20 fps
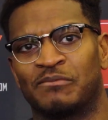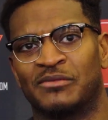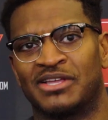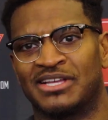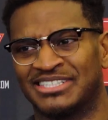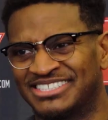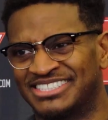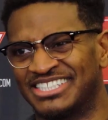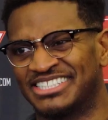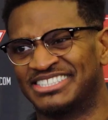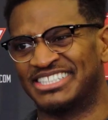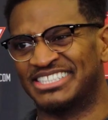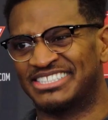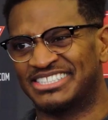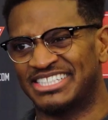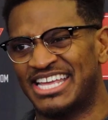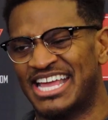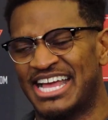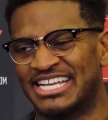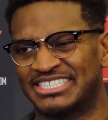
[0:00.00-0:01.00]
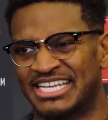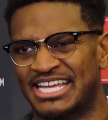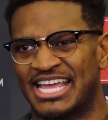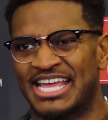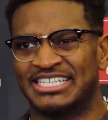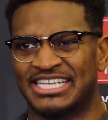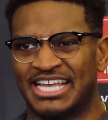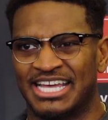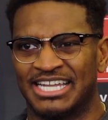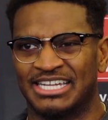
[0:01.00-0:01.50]
Consistency
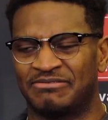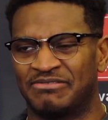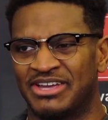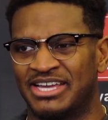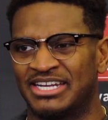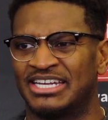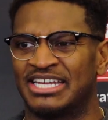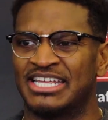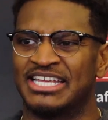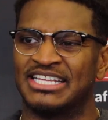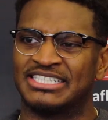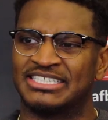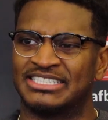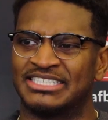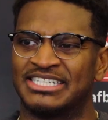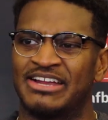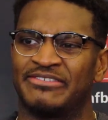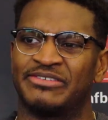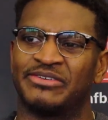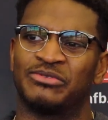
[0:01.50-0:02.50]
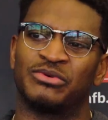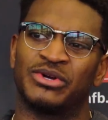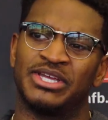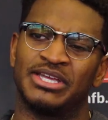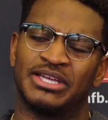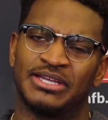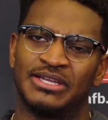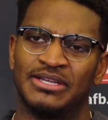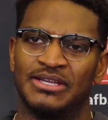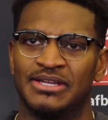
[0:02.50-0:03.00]
has elevated each and every
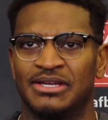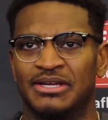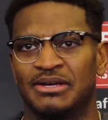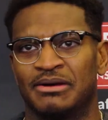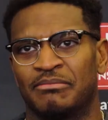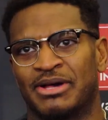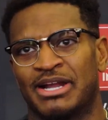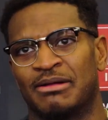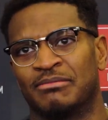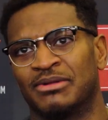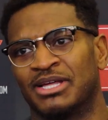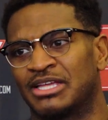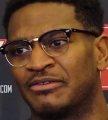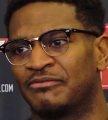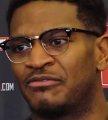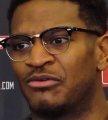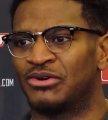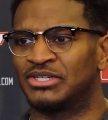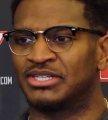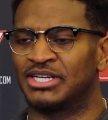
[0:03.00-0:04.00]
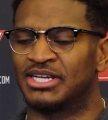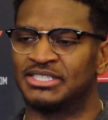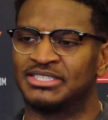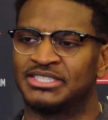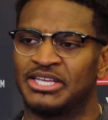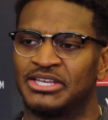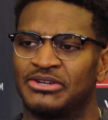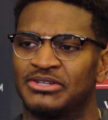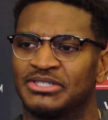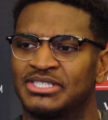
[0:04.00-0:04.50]
week, but I'm looking forward to
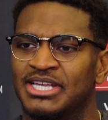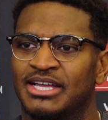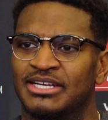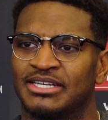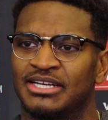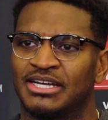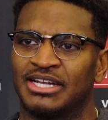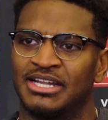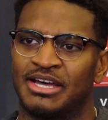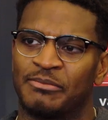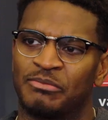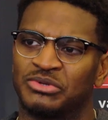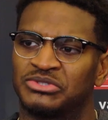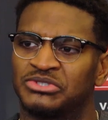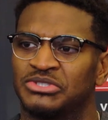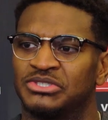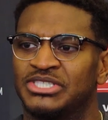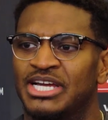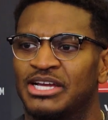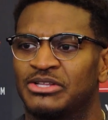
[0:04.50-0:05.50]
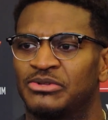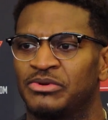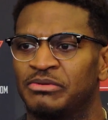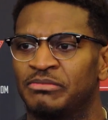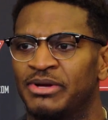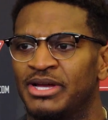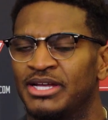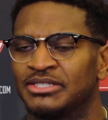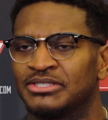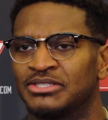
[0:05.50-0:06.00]
continue to take an upward trajectory,
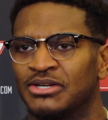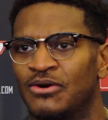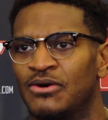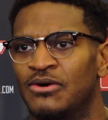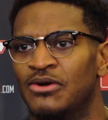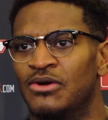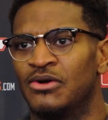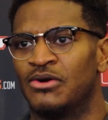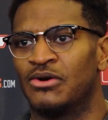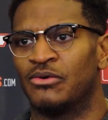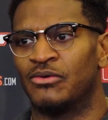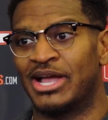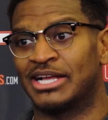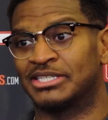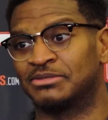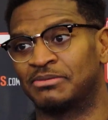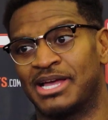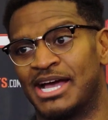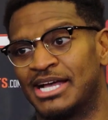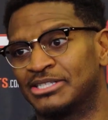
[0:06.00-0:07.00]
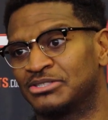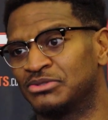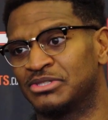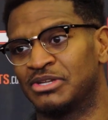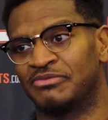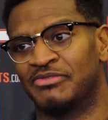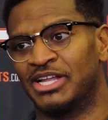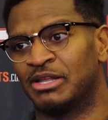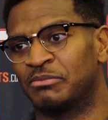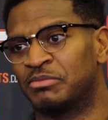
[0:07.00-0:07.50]
man. So we got some guys who are
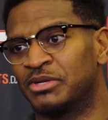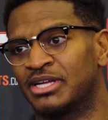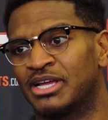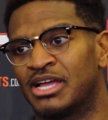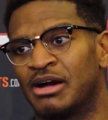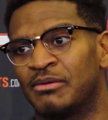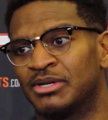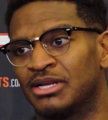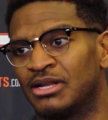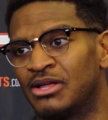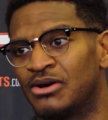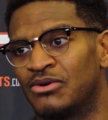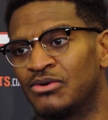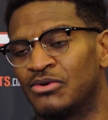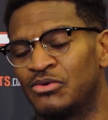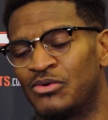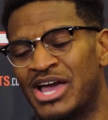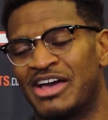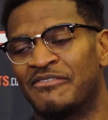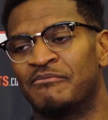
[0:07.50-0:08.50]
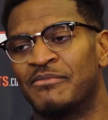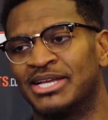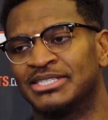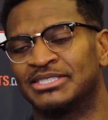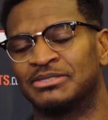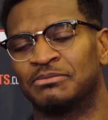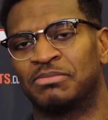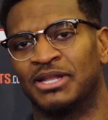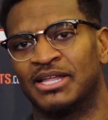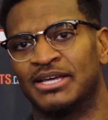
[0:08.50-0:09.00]
developing and coming along who have made
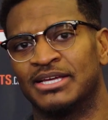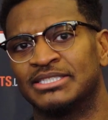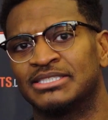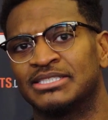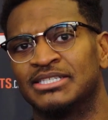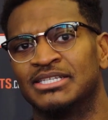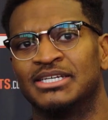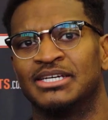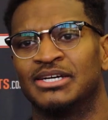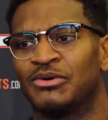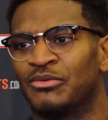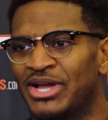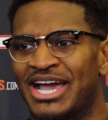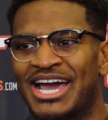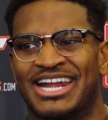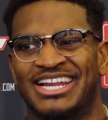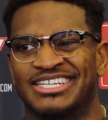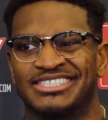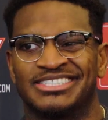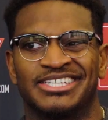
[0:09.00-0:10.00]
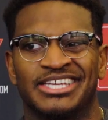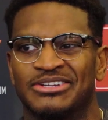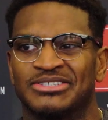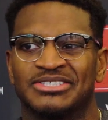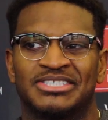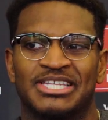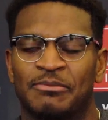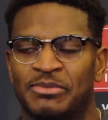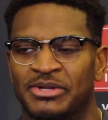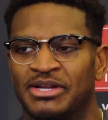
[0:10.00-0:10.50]
some plays. We got to continue to
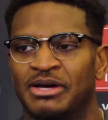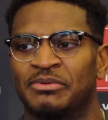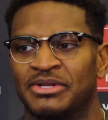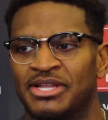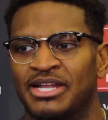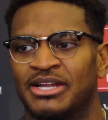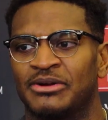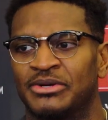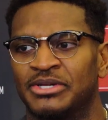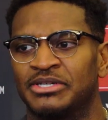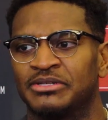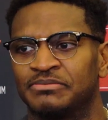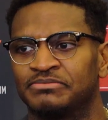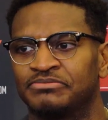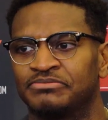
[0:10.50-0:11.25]
step it up in that area.